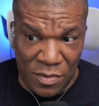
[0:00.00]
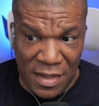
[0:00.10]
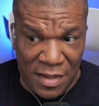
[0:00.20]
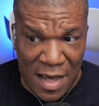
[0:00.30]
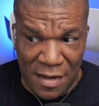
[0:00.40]
He
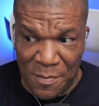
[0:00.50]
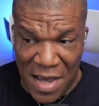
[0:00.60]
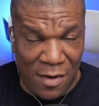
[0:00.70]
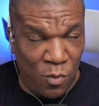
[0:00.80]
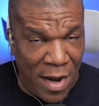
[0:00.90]
got a
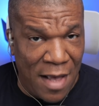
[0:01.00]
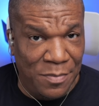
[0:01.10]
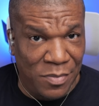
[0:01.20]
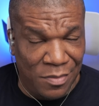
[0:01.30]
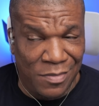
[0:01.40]
bad
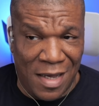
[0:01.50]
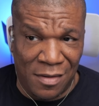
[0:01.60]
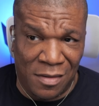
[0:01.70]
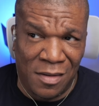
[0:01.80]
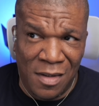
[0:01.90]
rap kind
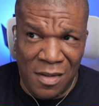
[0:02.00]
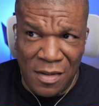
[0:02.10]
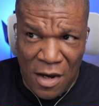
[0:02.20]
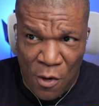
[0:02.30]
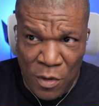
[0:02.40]
of
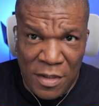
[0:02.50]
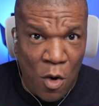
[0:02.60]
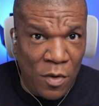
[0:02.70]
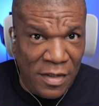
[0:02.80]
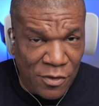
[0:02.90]
early
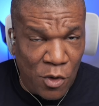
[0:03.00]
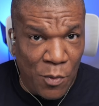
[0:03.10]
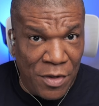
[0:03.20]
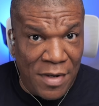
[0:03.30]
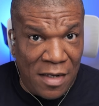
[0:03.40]
on in his
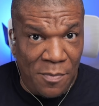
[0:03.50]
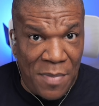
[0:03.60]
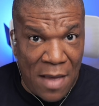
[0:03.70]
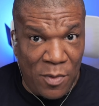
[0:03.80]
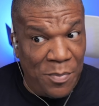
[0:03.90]
career at
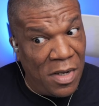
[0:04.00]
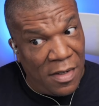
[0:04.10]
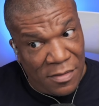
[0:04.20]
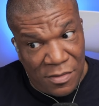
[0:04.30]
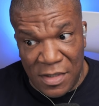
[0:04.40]
Alabama,
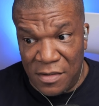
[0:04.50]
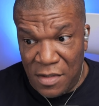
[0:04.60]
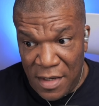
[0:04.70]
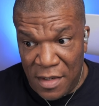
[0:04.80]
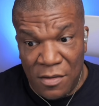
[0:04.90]
but since
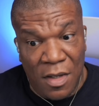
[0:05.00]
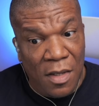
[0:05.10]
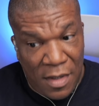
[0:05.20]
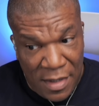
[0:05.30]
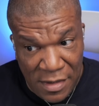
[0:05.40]
then,
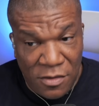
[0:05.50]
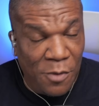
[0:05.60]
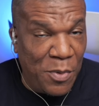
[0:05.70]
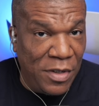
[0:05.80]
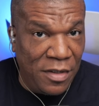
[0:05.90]
he's
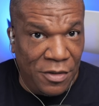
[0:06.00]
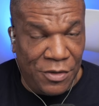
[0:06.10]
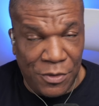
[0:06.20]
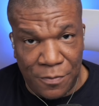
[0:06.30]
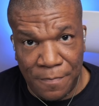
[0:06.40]
looked pretty good
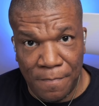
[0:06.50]
too.